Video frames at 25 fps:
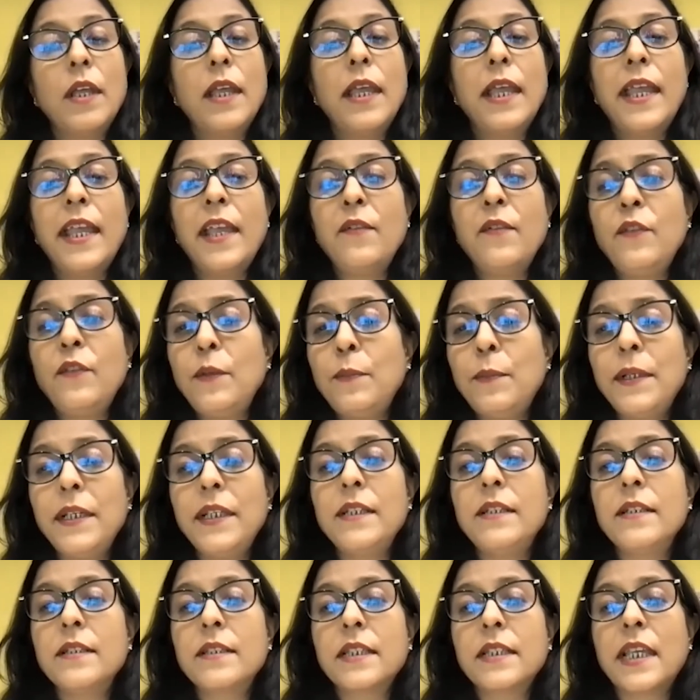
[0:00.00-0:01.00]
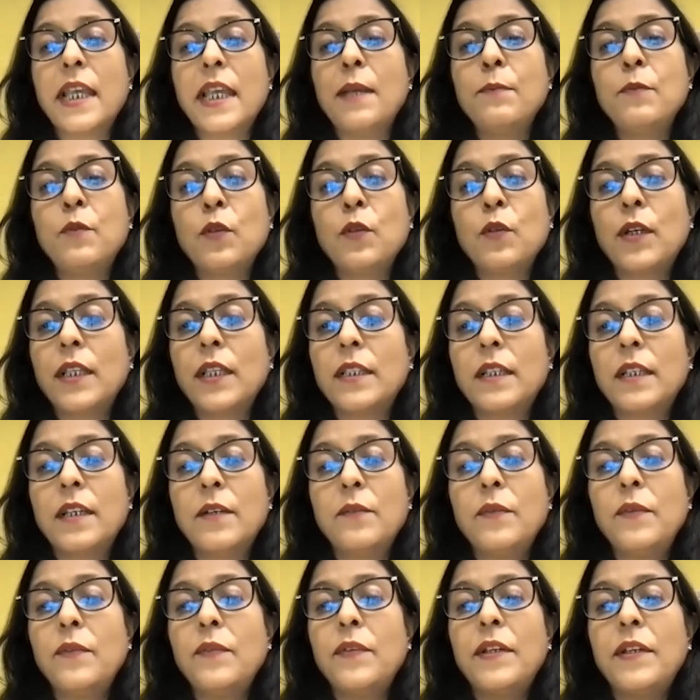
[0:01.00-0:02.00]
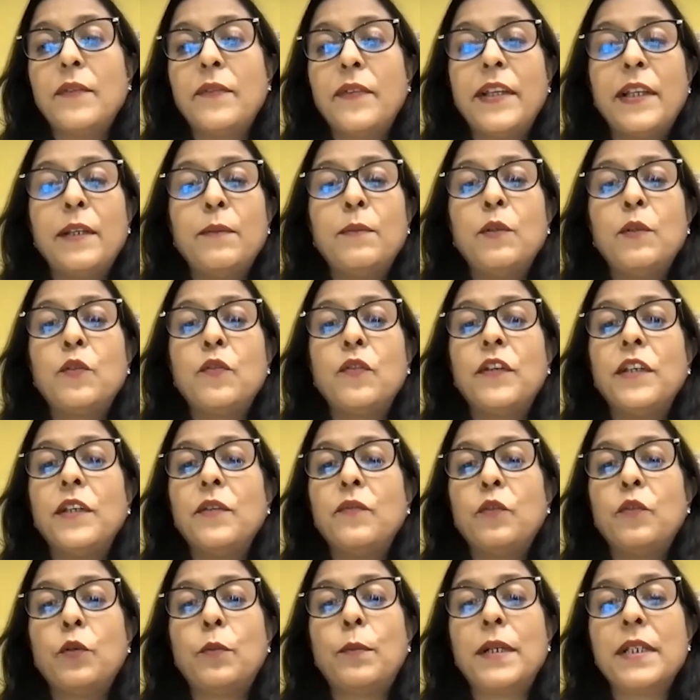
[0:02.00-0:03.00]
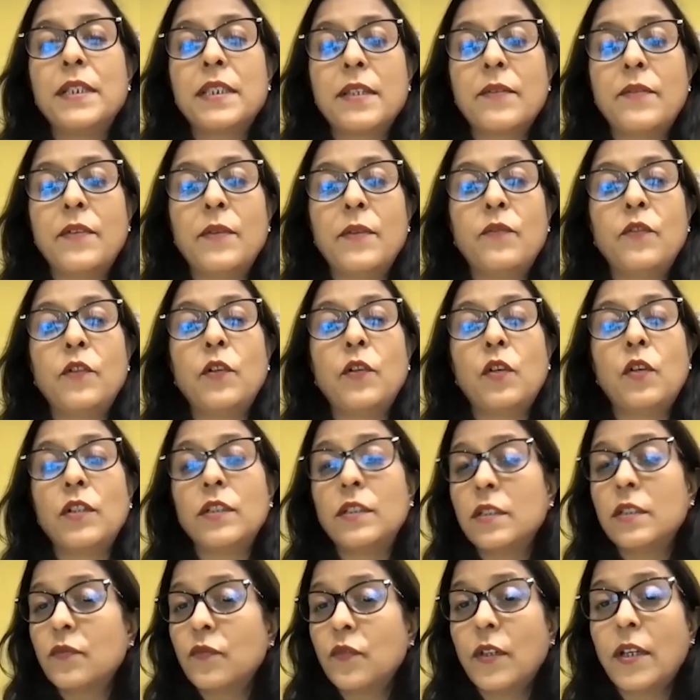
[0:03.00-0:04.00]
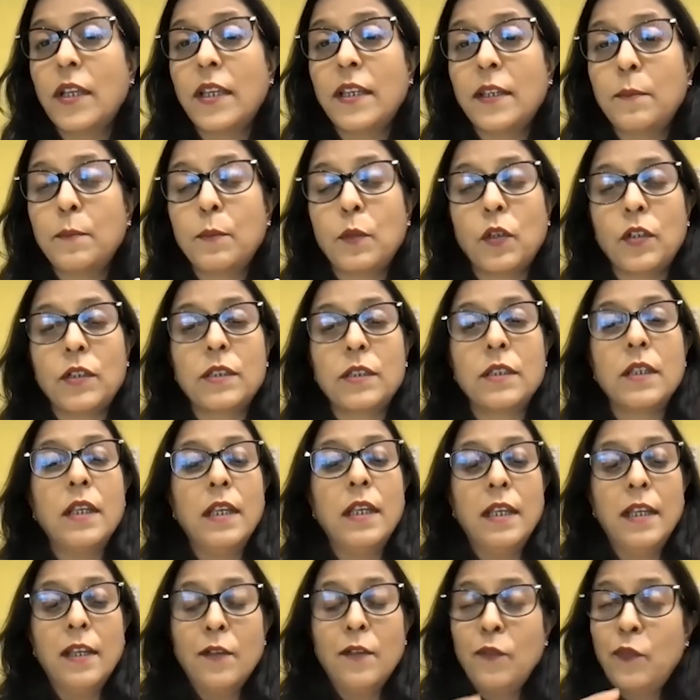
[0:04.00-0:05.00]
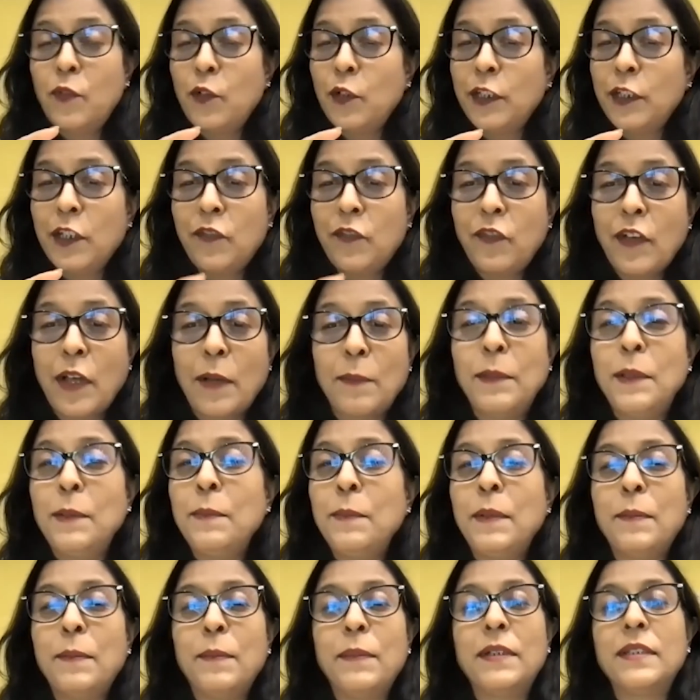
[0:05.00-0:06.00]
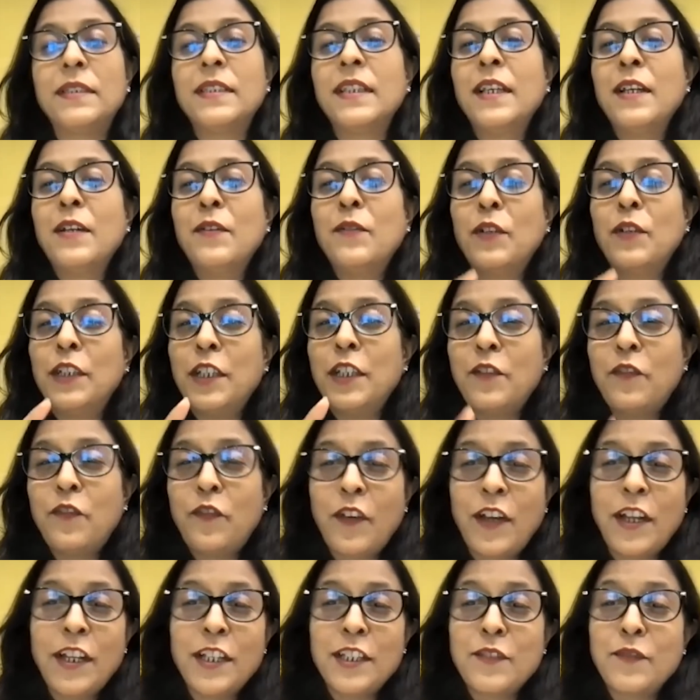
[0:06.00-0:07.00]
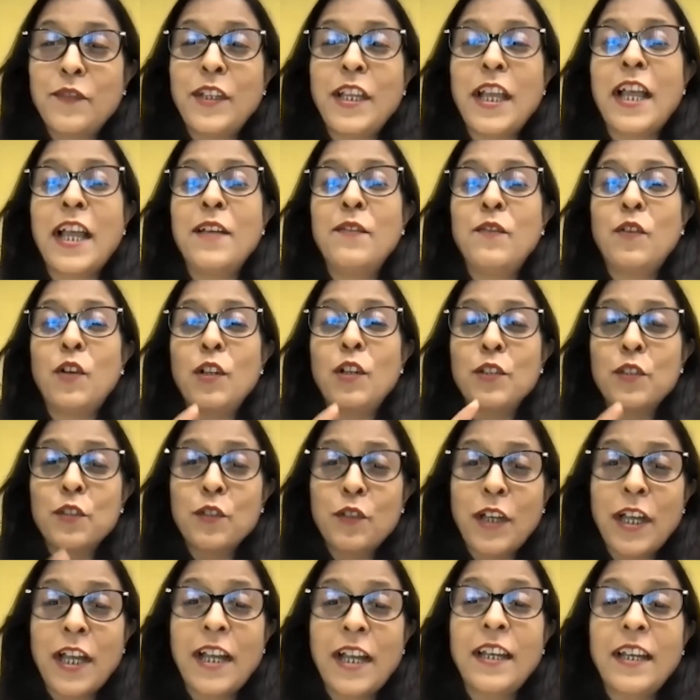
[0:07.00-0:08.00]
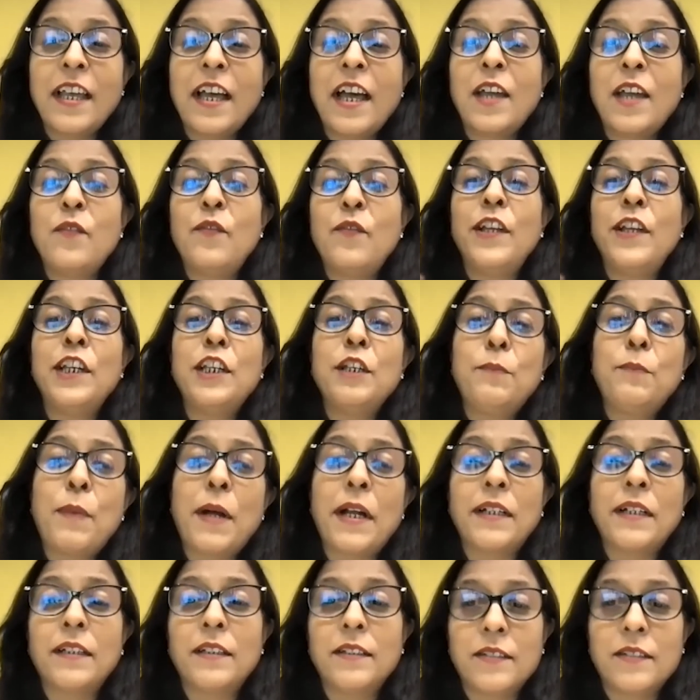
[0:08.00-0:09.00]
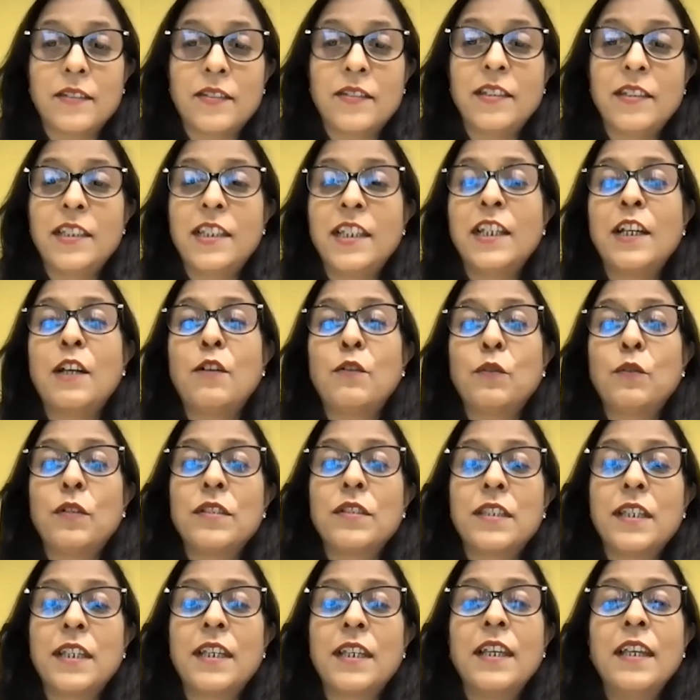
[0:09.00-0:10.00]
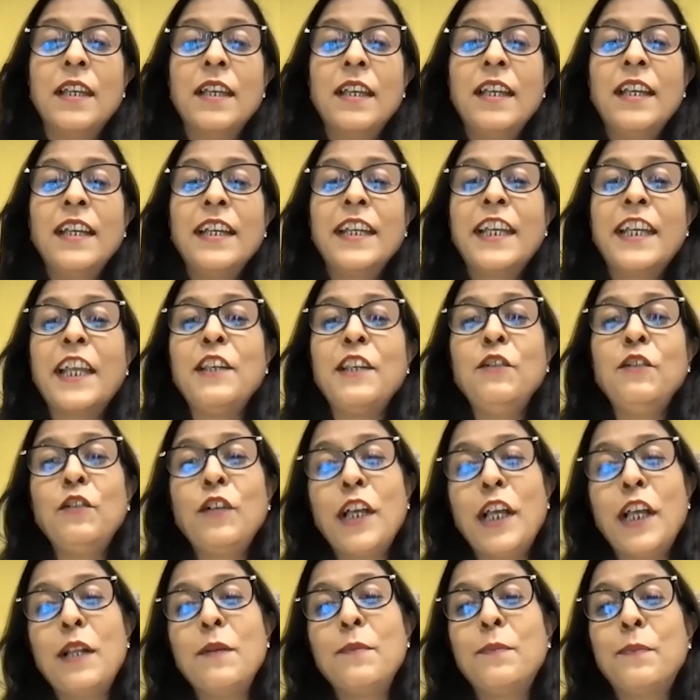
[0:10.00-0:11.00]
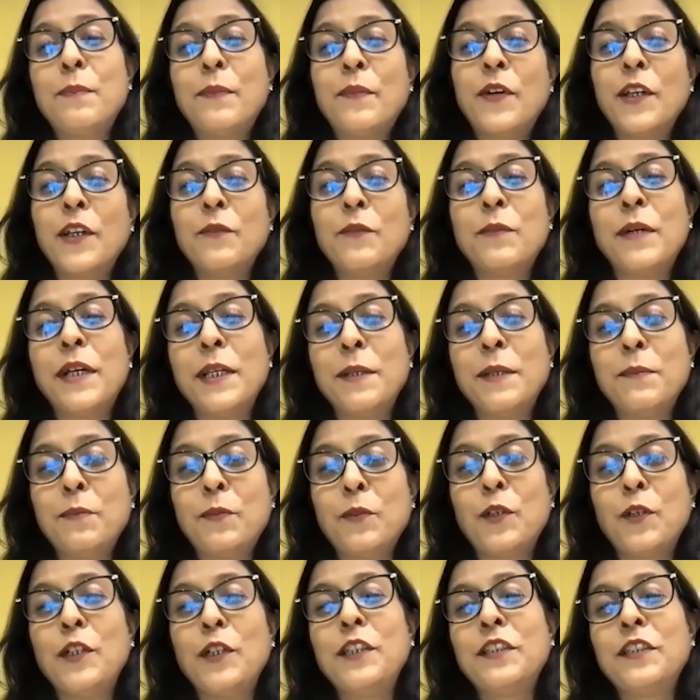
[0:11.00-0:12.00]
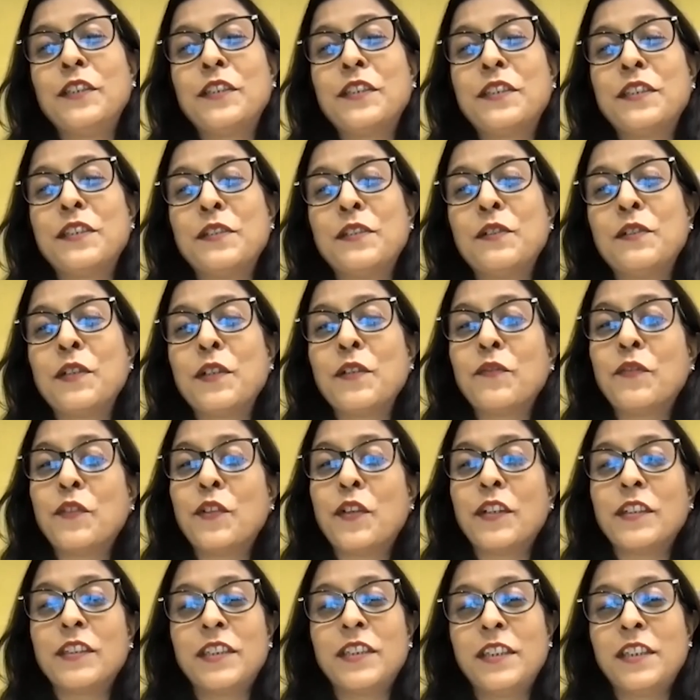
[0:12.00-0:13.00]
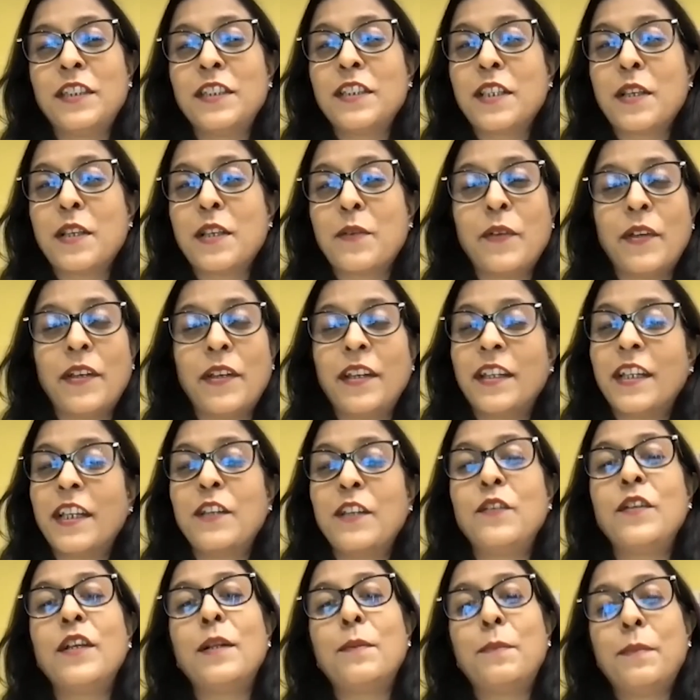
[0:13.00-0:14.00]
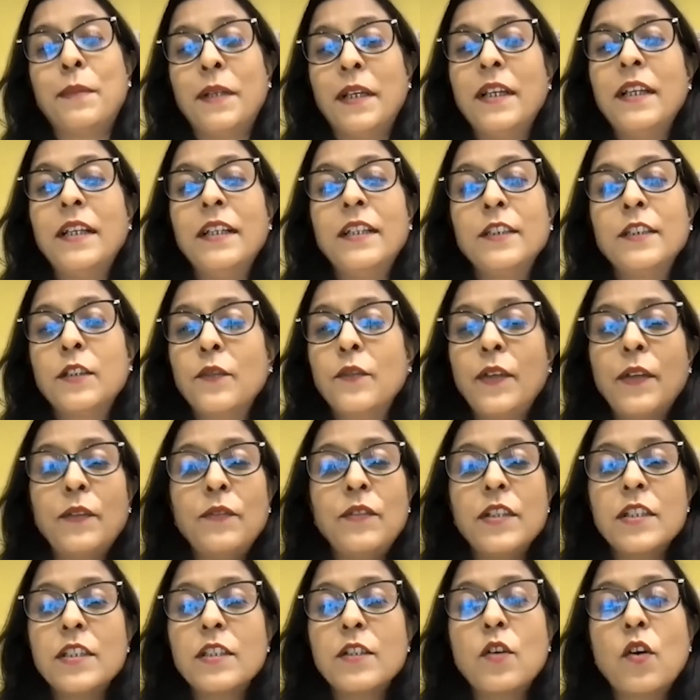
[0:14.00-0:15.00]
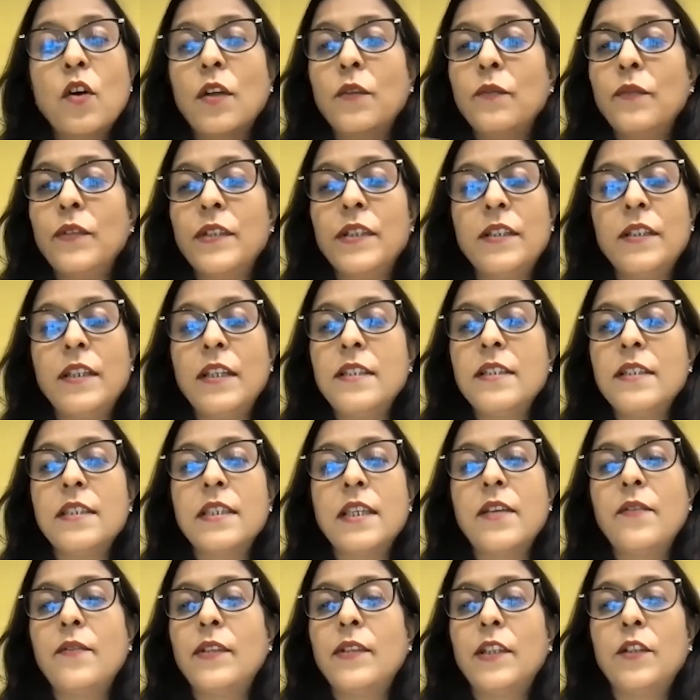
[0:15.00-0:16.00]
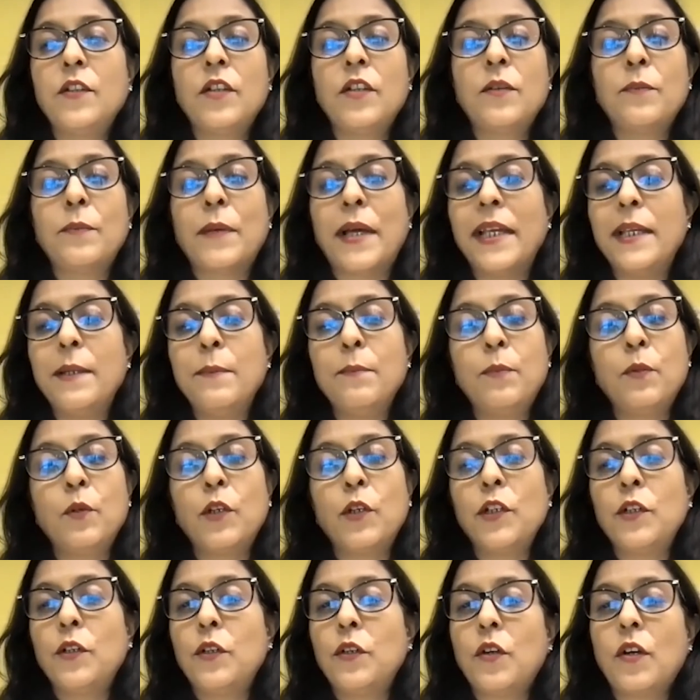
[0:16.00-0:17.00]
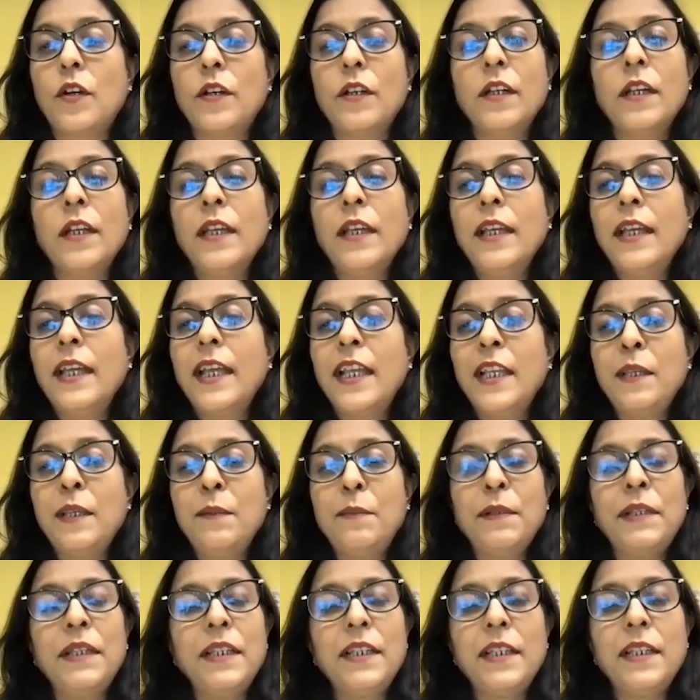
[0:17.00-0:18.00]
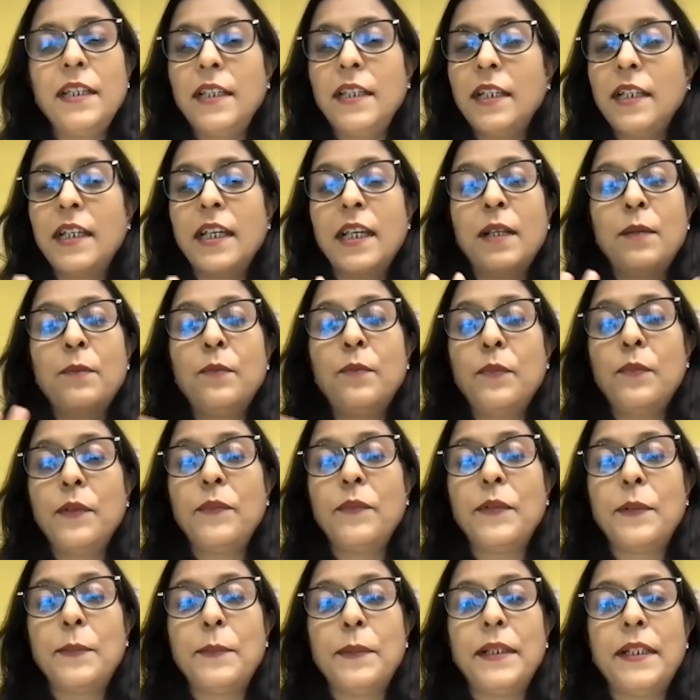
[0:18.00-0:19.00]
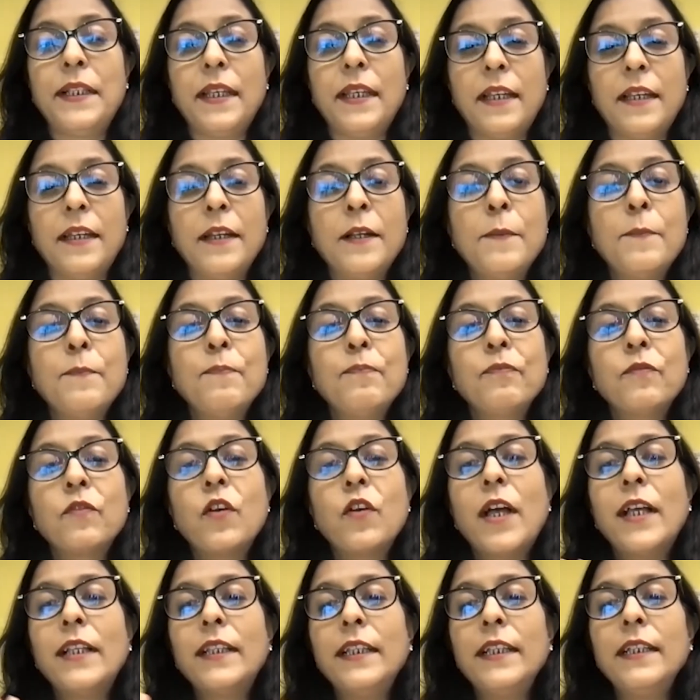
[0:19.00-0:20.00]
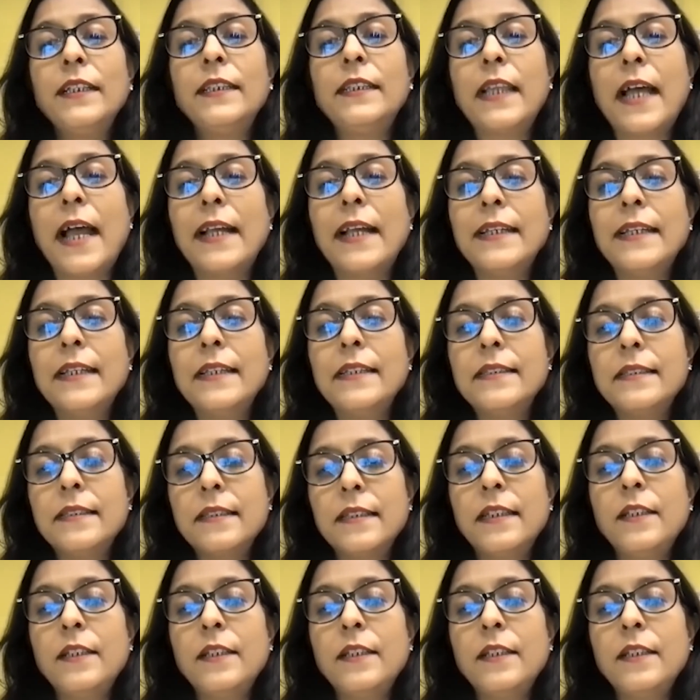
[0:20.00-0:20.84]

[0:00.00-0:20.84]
everybody just came together, and we were available 24/7 for not just for our employees, for their family members, for their friends. I've also had our vendor partners reaching out to us saying, "Can you help? One of my employees looking for oxygen somewhere, and can you help?" So we've just gone. We didn't say whether you're my employee or not. Anybody needing help, we will be there. So I think that has,